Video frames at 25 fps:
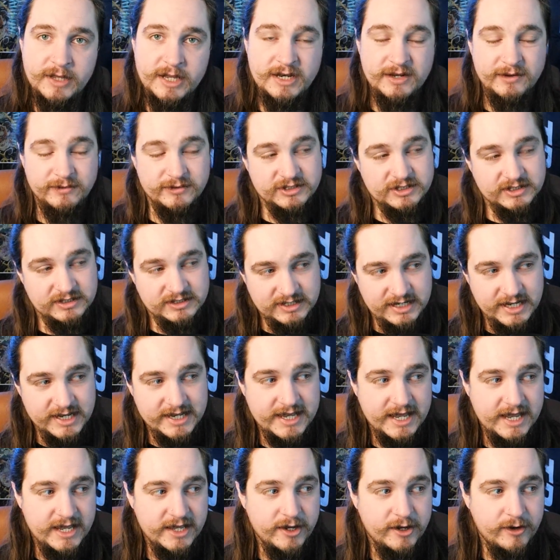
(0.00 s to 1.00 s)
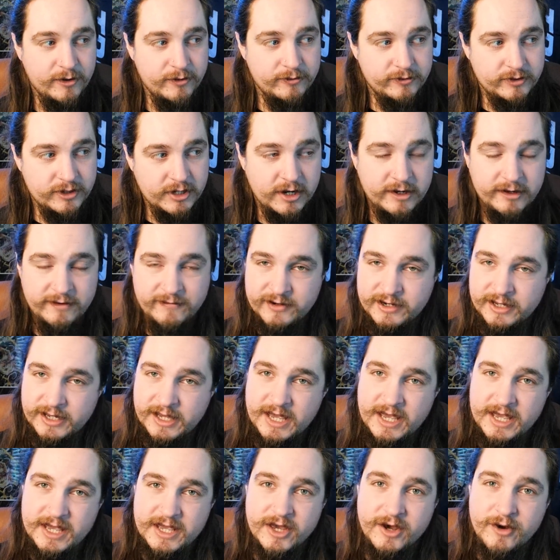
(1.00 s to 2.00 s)
and it was a TKO, not even a
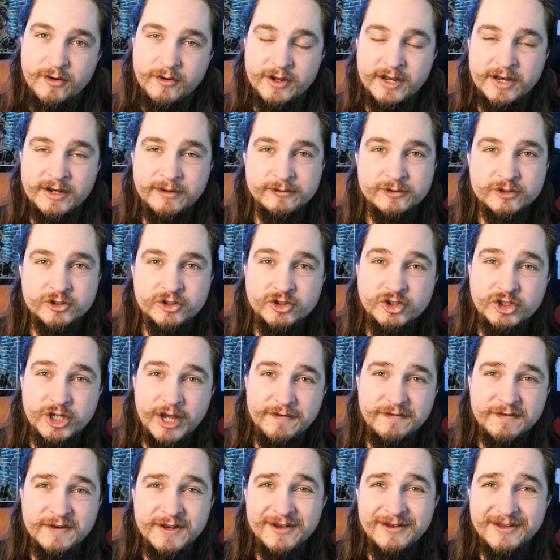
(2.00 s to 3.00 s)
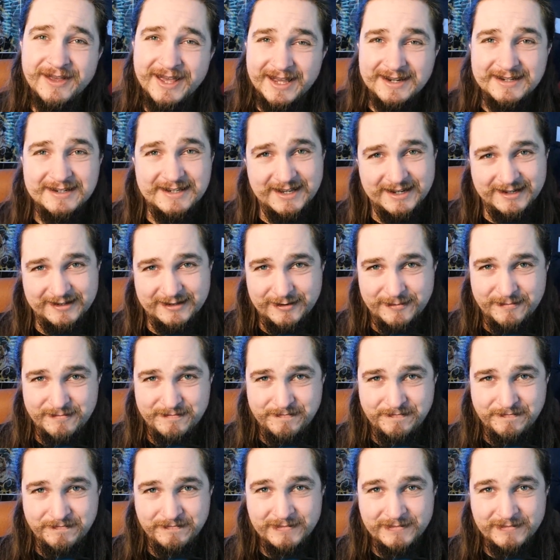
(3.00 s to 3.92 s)
KO, and it was Jeff Neal head kicked him.